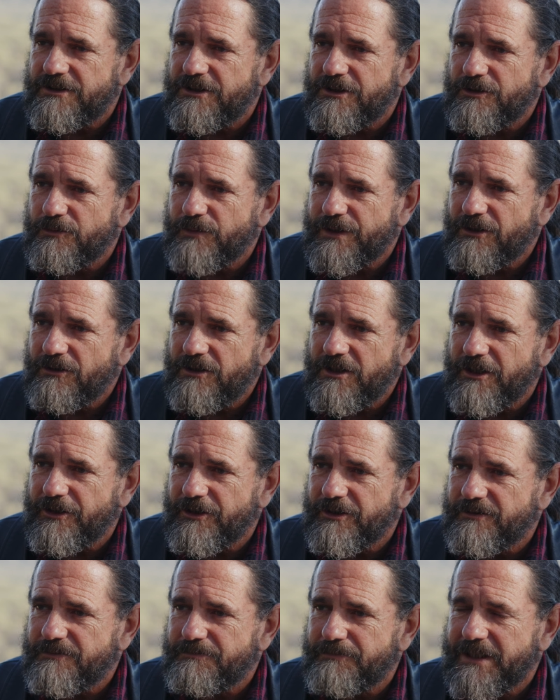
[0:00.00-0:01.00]
You know, we're not
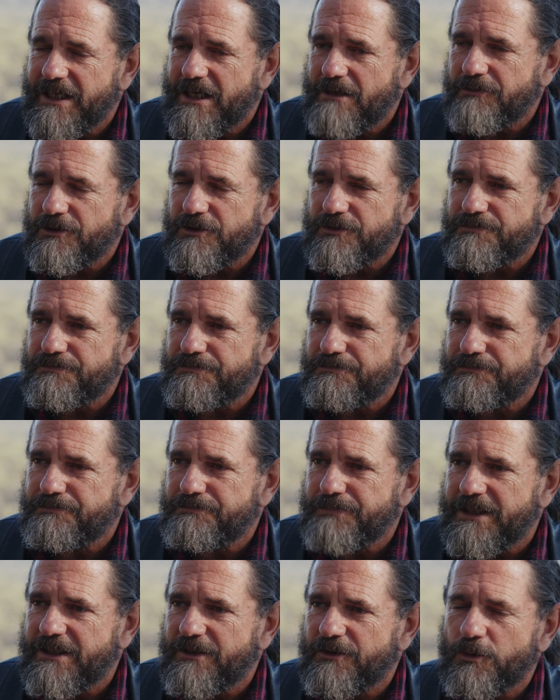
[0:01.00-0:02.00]
going to be able to
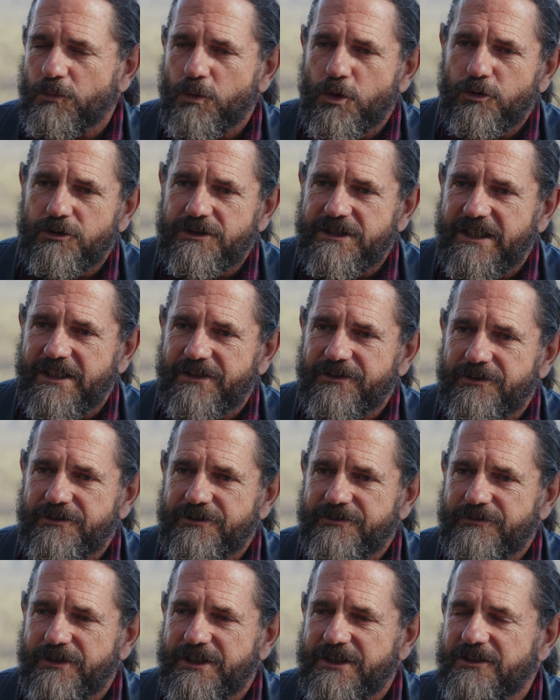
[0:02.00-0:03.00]
bring the world together
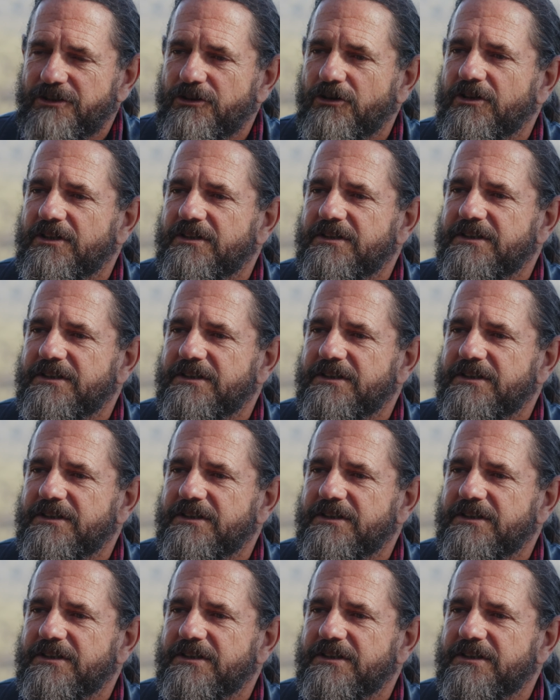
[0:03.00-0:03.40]
if we're not